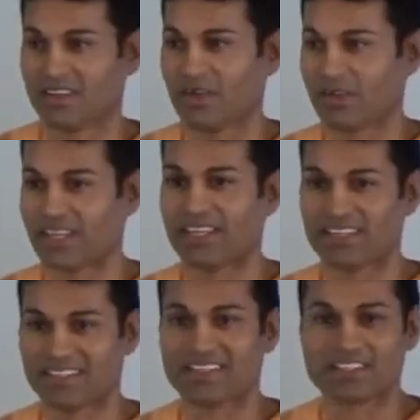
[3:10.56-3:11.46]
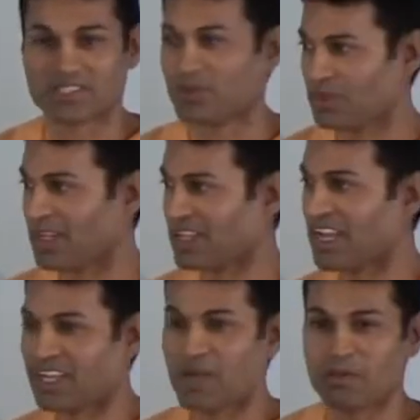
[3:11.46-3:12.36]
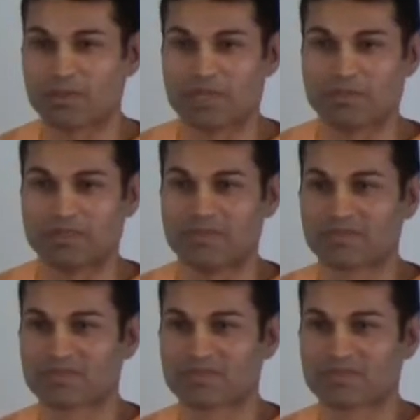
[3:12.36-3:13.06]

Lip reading: Okay. So a couple people.